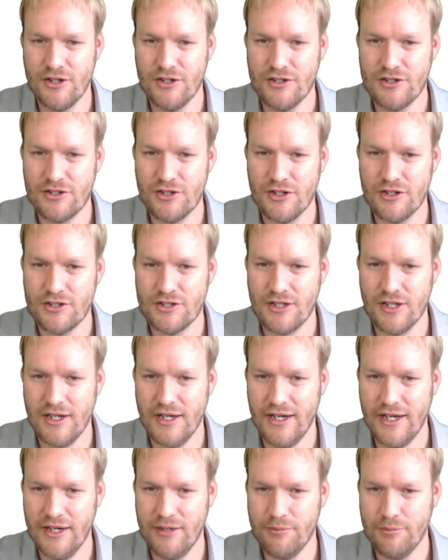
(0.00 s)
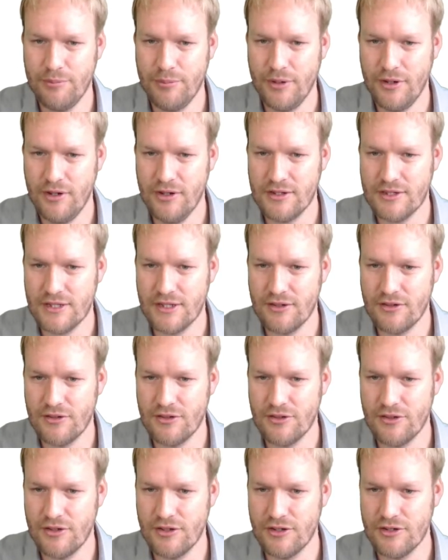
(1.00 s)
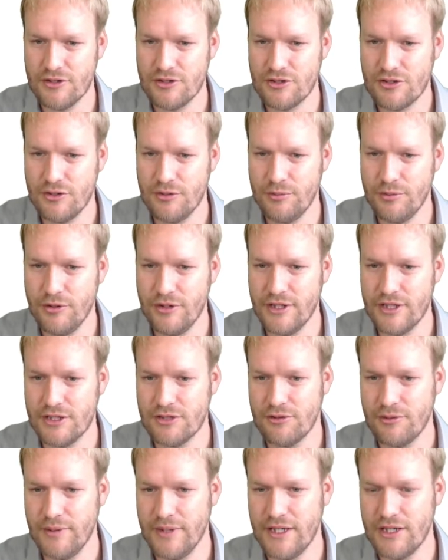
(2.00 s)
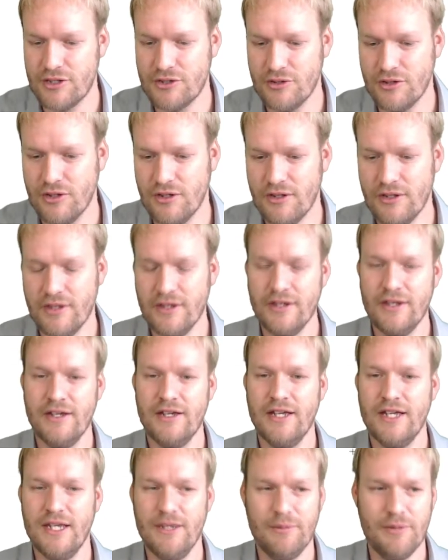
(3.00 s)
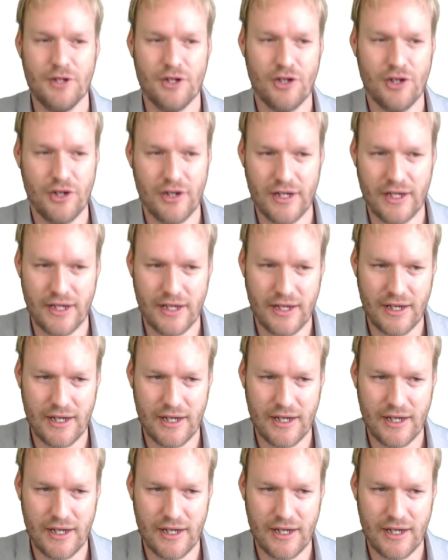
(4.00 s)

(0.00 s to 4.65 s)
So it's the line passing through those 2 points. We may as well keep it going.